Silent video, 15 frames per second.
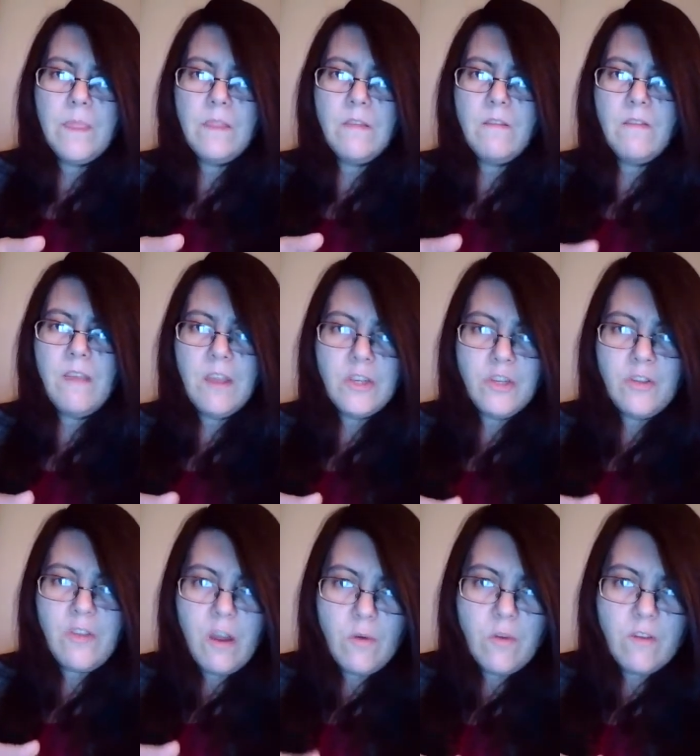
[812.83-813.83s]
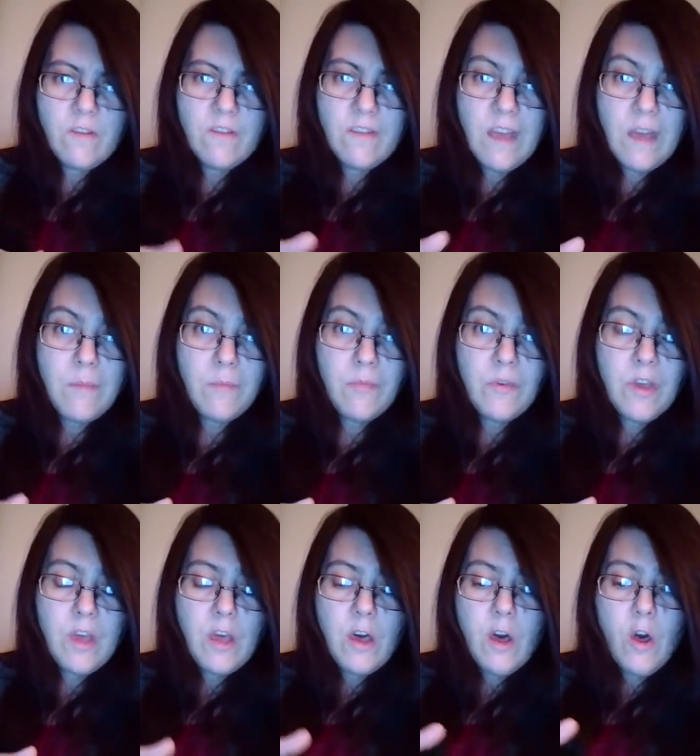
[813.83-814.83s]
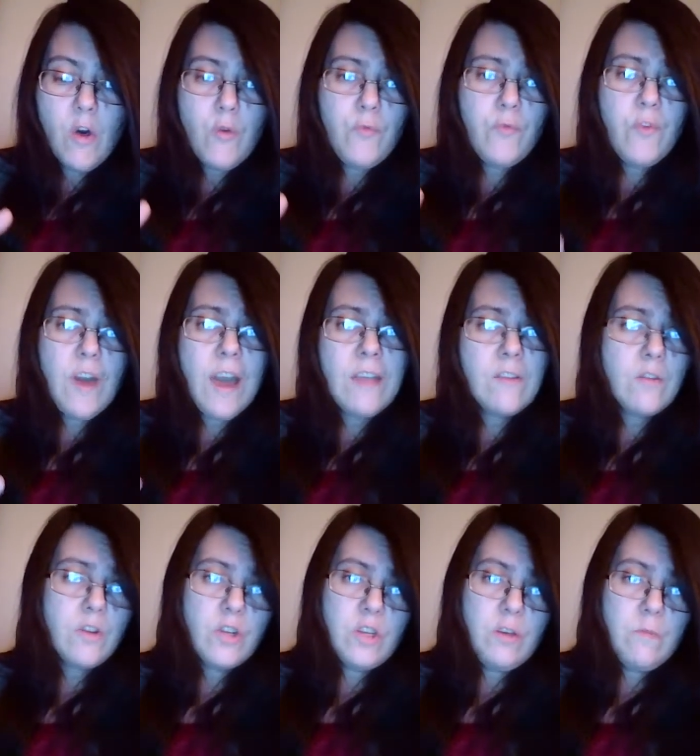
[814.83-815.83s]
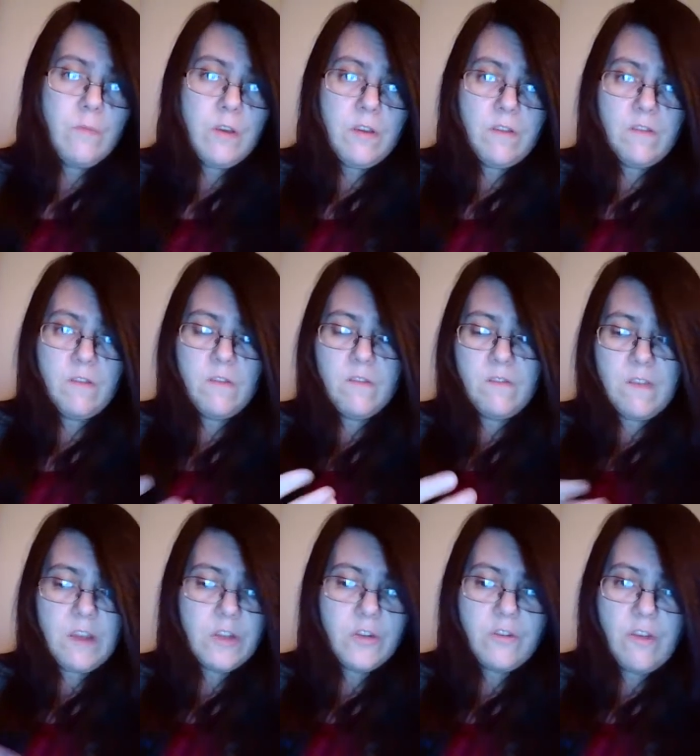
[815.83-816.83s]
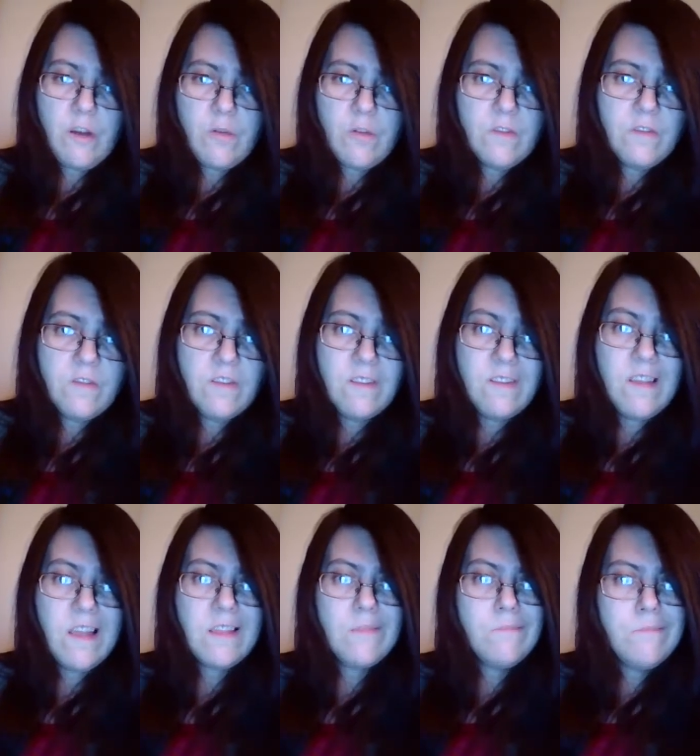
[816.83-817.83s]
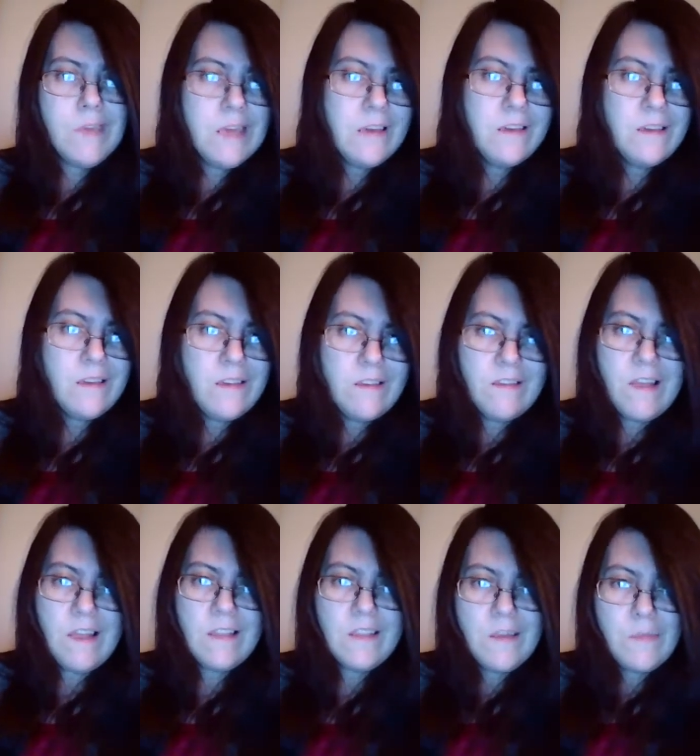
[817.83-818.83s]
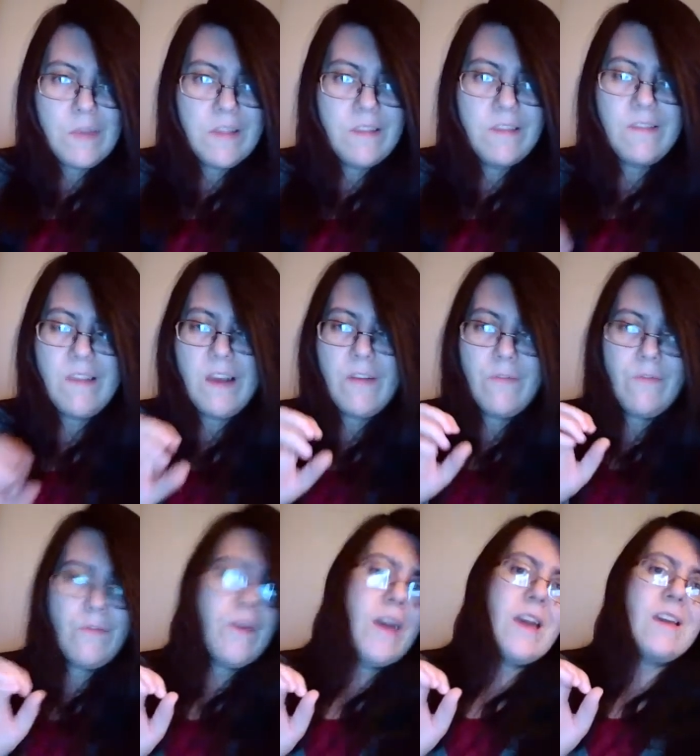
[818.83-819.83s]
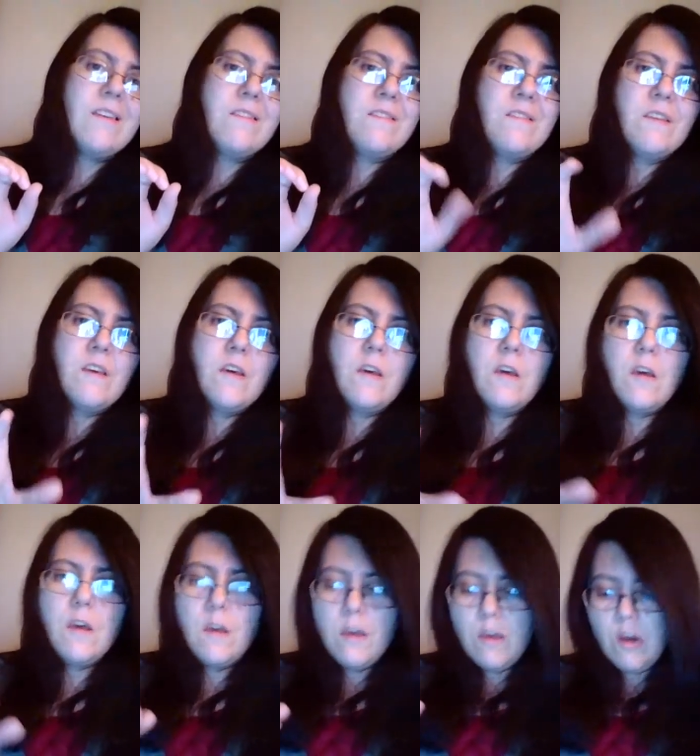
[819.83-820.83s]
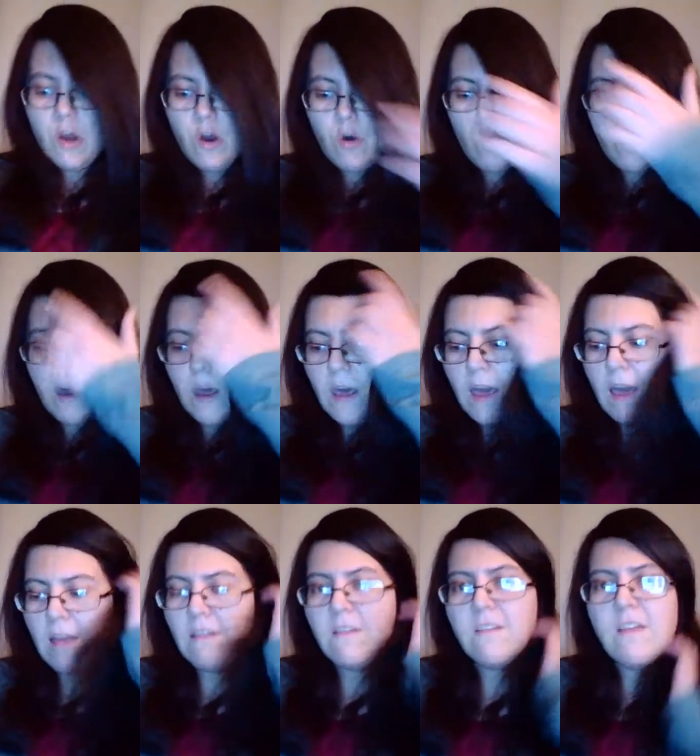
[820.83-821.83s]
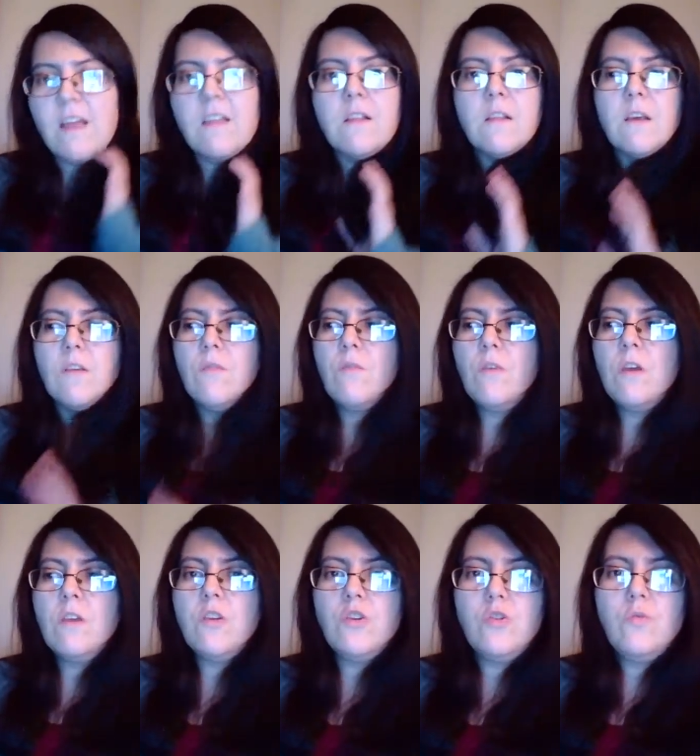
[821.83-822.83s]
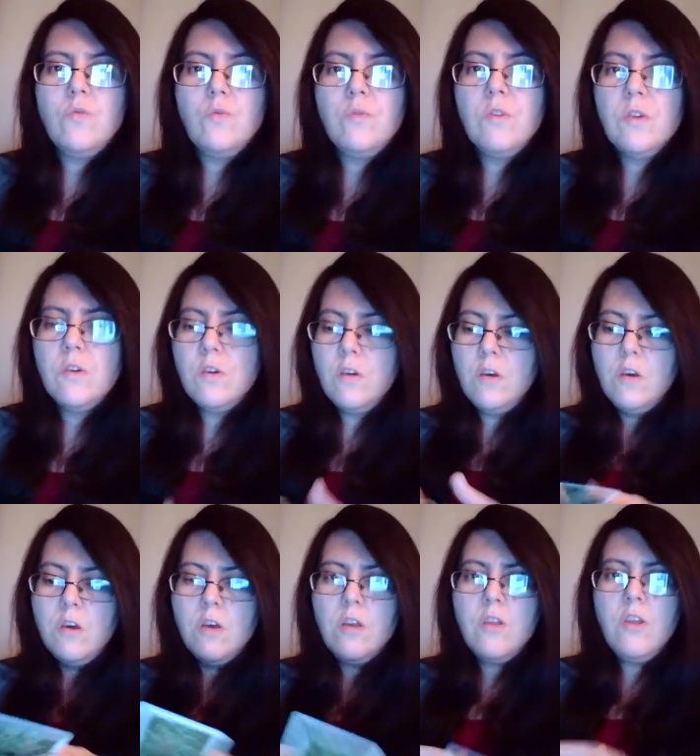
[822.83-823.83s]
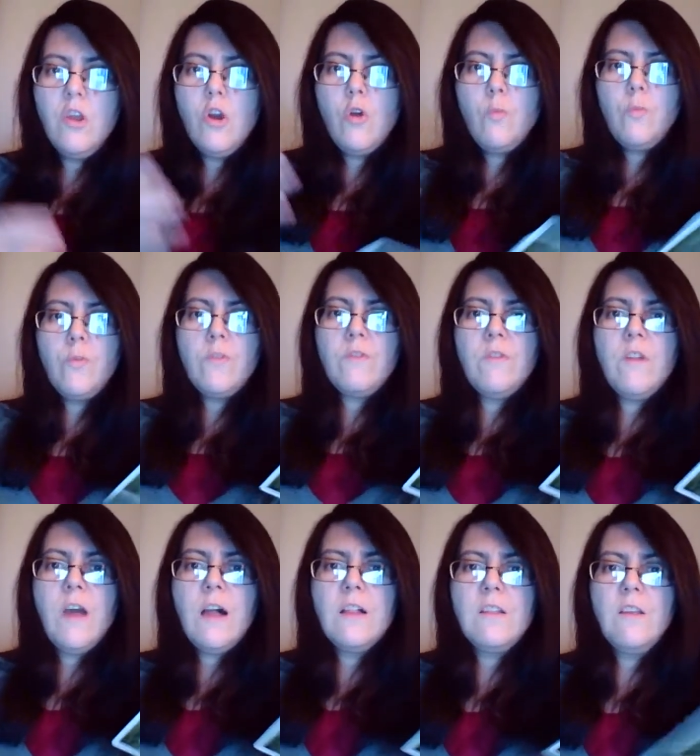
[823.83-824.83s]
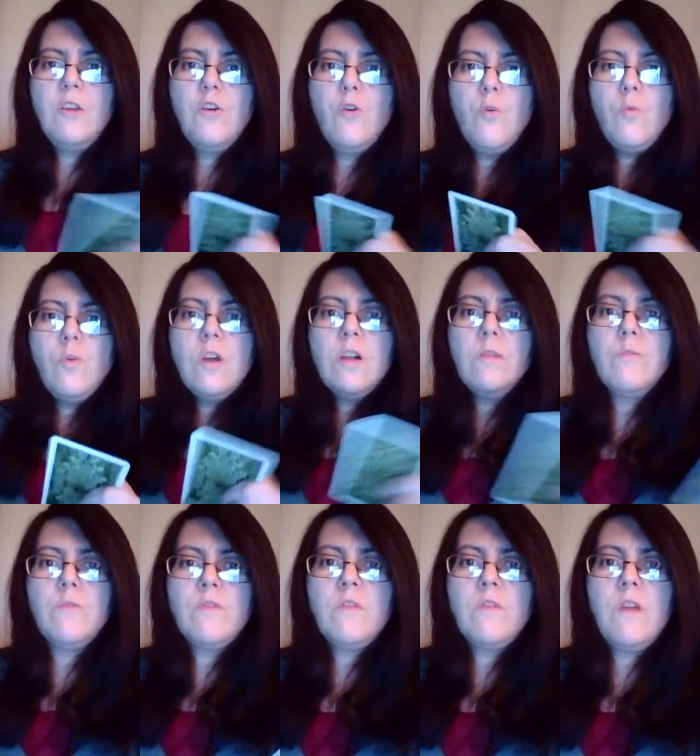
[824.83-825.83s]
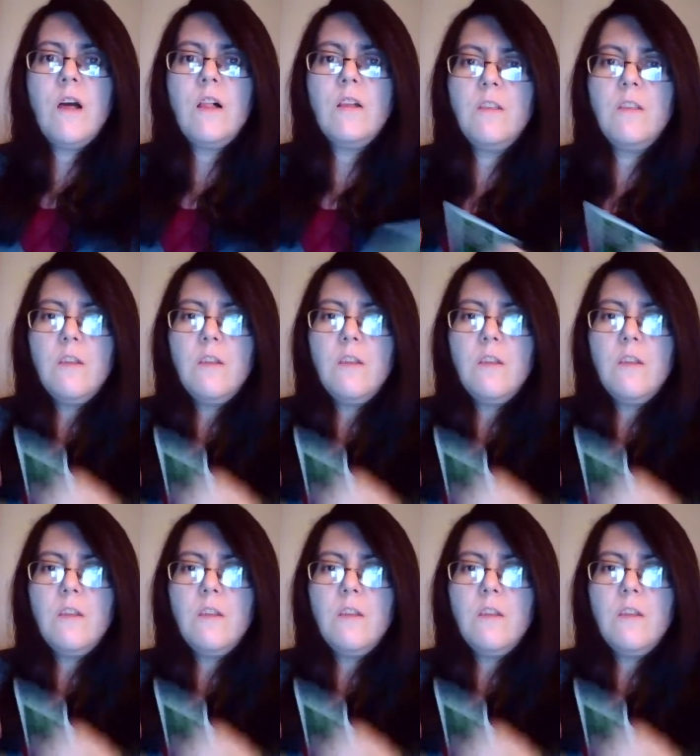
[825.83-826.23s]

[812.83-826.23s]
the Sagittarius type of energy, because Sagittarius is not meek, is not timid, is not afraid, and suddenly during June, your personality, your real personality